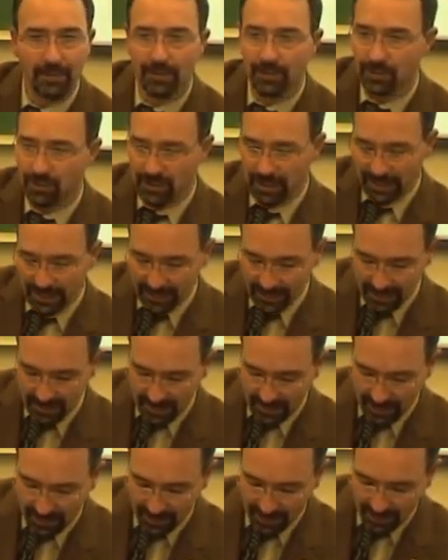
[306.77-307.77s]
there's science
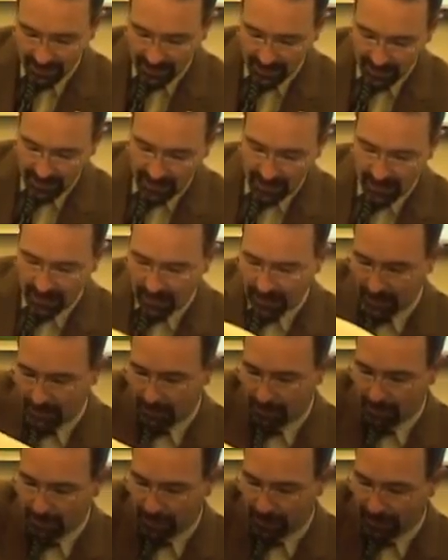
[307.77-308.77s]
there.
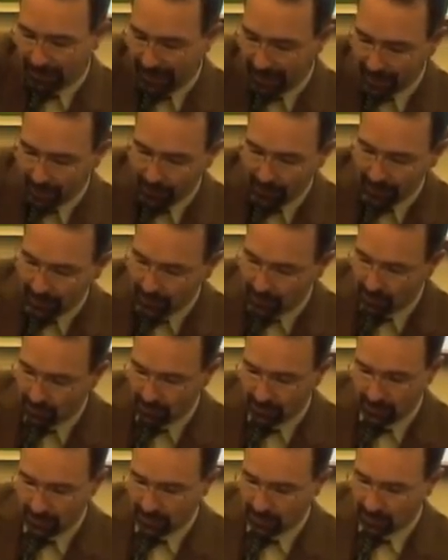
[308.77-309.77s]

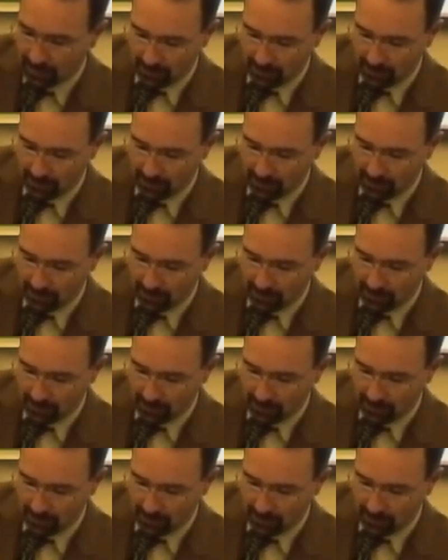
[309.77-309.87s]
Pythagoras,